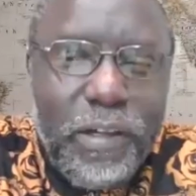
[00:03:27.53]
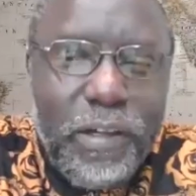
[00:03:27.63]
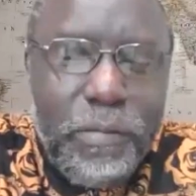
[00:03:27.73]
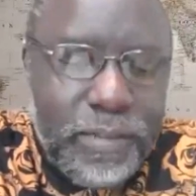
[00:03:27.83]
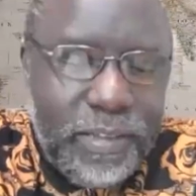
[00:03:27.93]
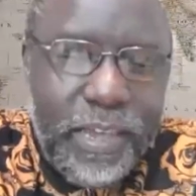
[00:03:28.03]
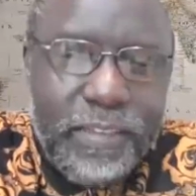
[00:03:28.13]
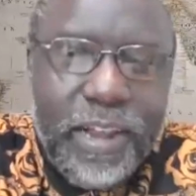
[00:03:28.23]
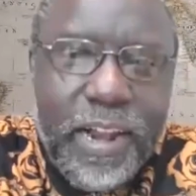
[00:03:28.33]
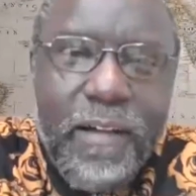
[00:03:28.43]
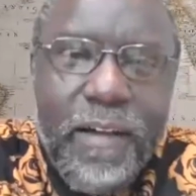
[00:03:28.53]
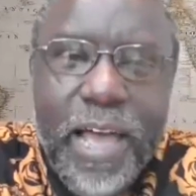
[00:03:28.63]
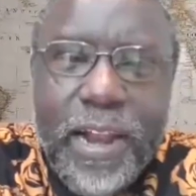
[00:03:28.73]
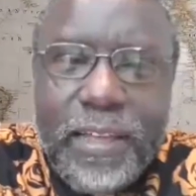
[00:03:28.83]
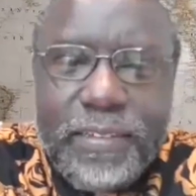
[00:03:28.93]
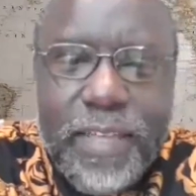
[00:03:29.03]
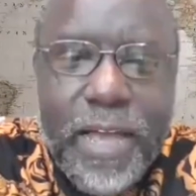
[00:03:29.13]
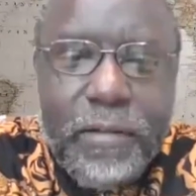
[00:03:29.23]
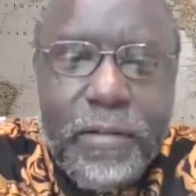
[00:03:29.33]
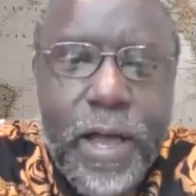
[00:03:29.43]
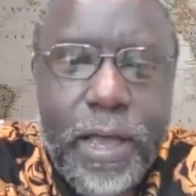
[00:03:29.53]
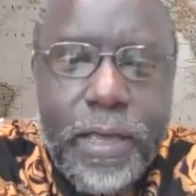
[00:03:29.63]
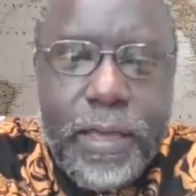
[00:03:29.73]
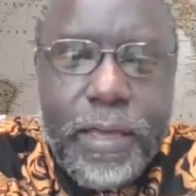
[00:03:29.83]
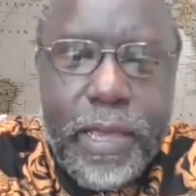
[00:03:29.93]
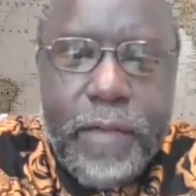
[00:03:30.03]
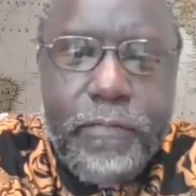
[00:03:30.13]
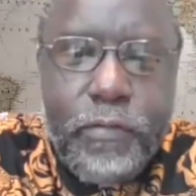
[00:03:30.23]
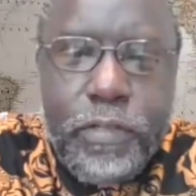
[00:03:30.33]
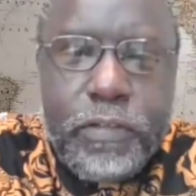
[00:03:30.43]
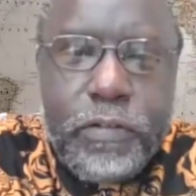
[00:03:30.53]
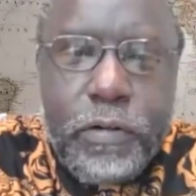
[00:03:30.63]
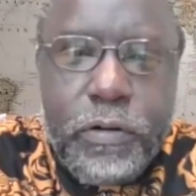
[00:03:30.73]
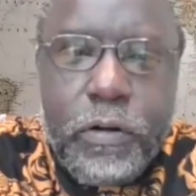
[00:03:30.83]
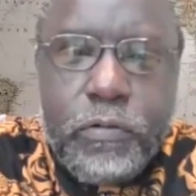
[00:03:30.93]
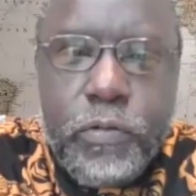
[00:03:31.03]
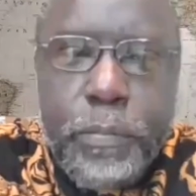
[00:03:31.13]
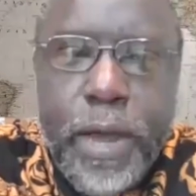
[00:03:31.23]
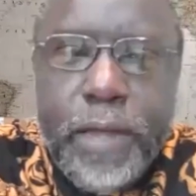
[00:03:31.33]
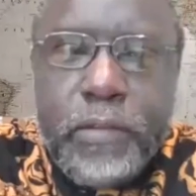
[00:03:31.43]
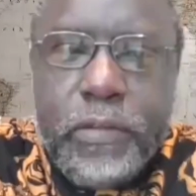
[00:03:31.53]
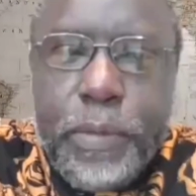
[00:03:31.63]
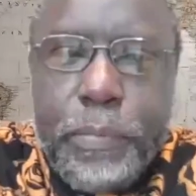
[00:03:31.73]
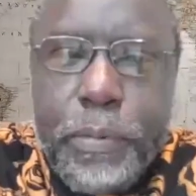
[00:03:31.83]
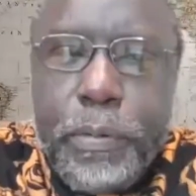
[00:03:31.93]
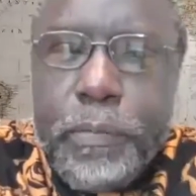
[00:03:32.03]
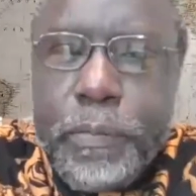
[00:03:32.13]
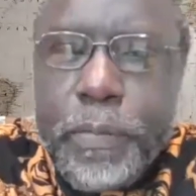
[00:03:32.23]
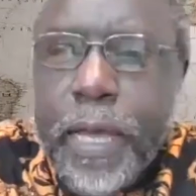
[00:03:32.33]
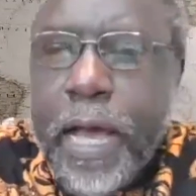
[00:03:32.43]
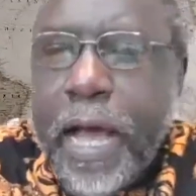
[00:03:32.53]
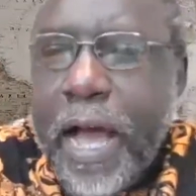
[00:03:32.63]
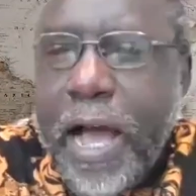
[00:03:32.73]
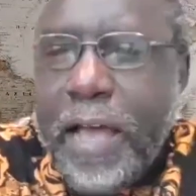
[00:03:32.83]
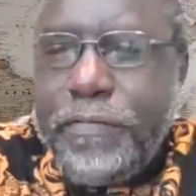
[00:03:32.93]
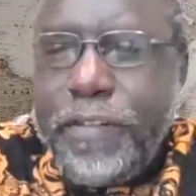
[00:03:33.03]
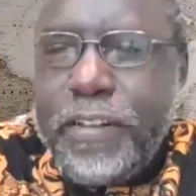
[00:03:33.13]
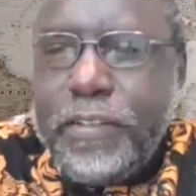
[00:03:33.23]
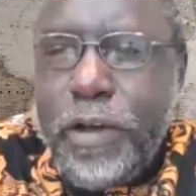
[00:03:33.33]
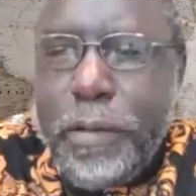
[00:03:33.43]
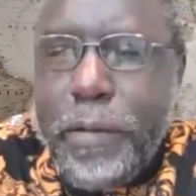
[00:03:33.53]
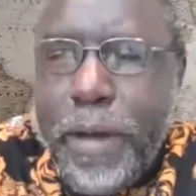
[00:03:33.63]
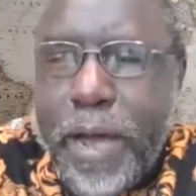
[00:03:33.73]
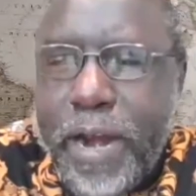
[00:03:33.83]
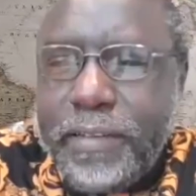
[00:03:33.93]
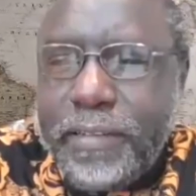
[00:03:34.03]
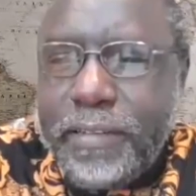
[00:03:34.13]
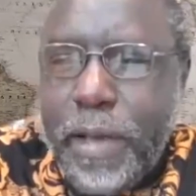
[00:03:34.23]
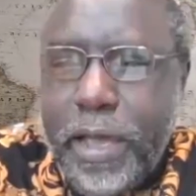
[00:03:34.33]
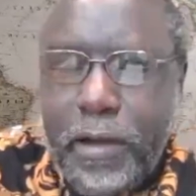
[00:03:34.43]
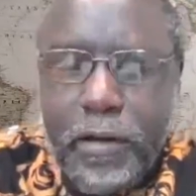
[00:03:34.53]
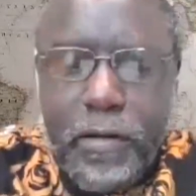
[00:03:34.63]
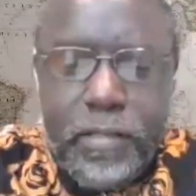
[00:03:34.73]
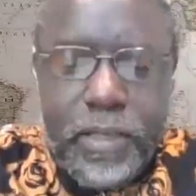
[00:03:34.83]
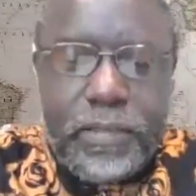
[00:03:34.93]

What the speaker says: very much, Zikiza. Now I understand why they gave you this role to embarrass people. I feel so embarrassed by all